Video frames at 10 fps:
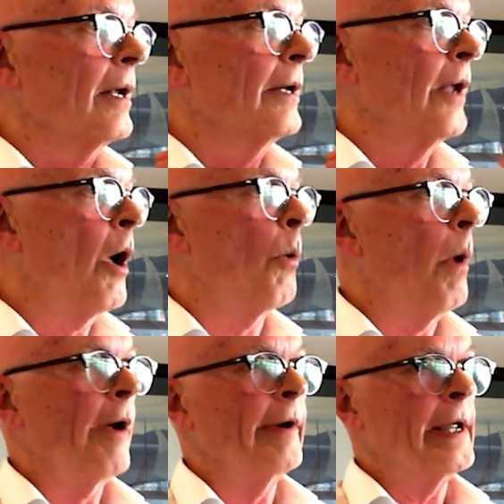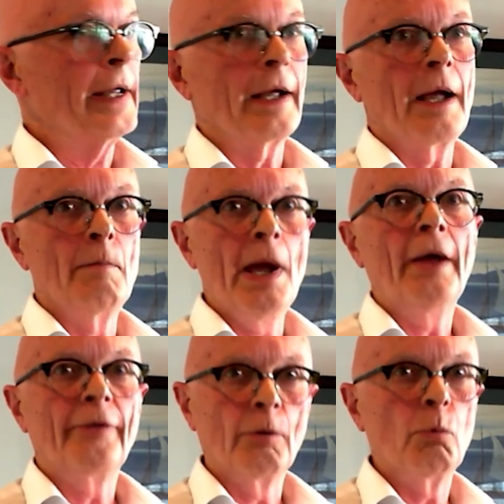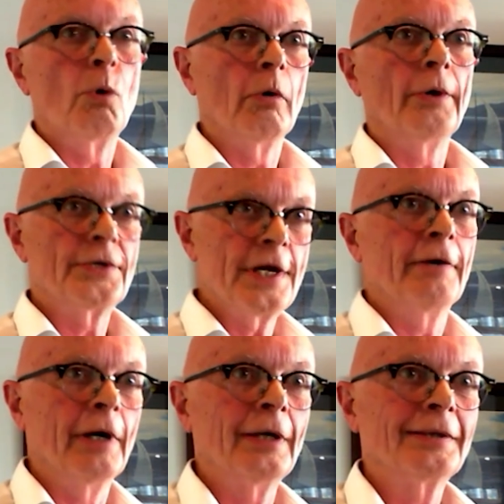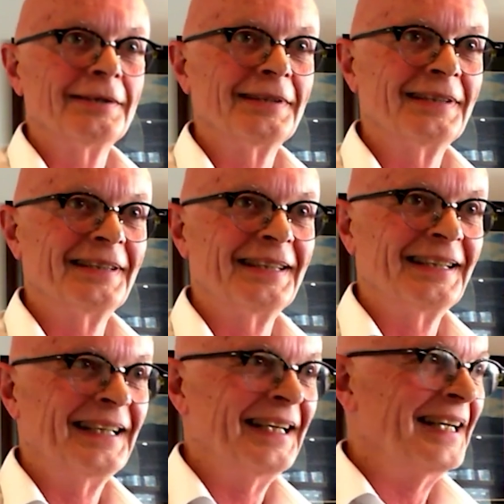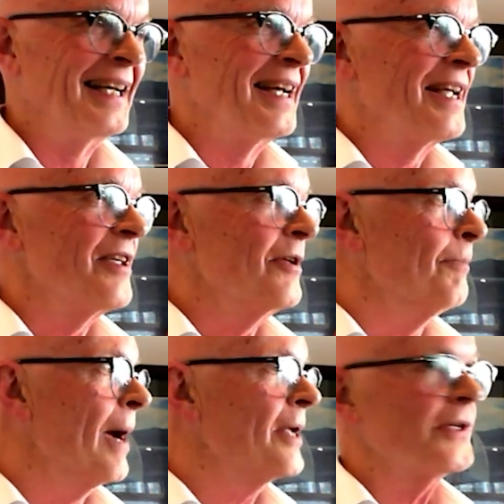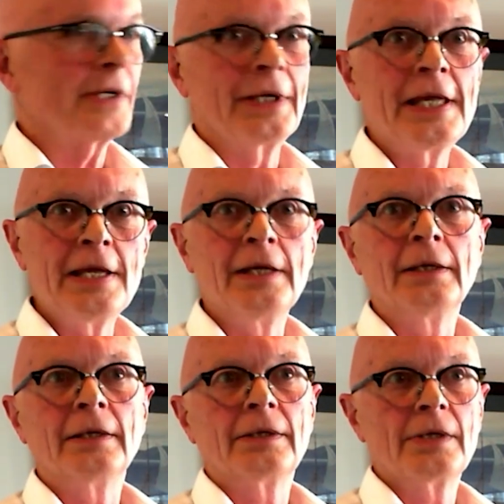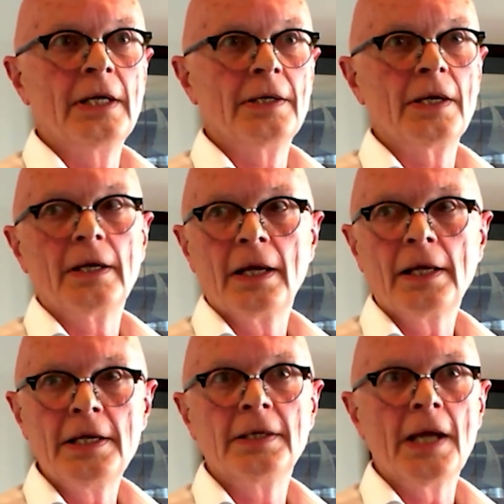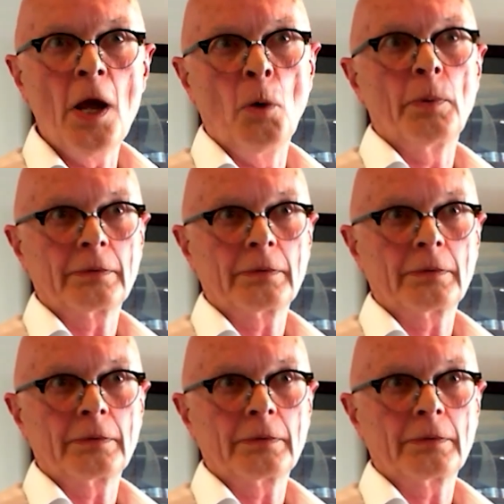don't worry about the war on terror. Your mates are here to help.